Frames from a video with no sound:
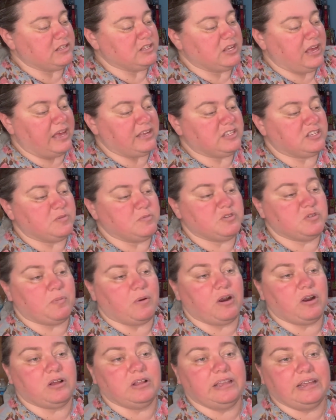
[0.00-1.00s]
has some
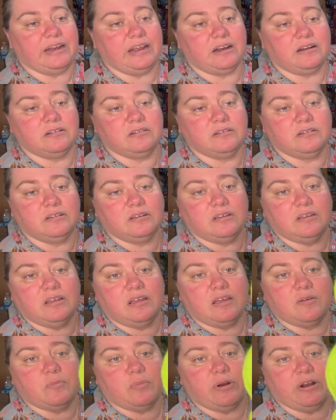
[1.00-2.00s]
sparkle in it.
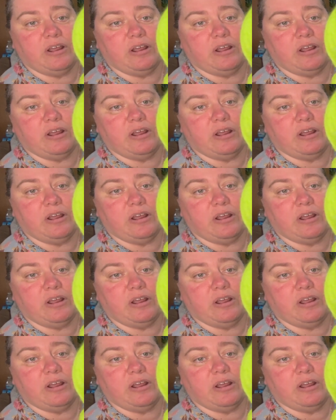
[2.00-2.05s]
Pretty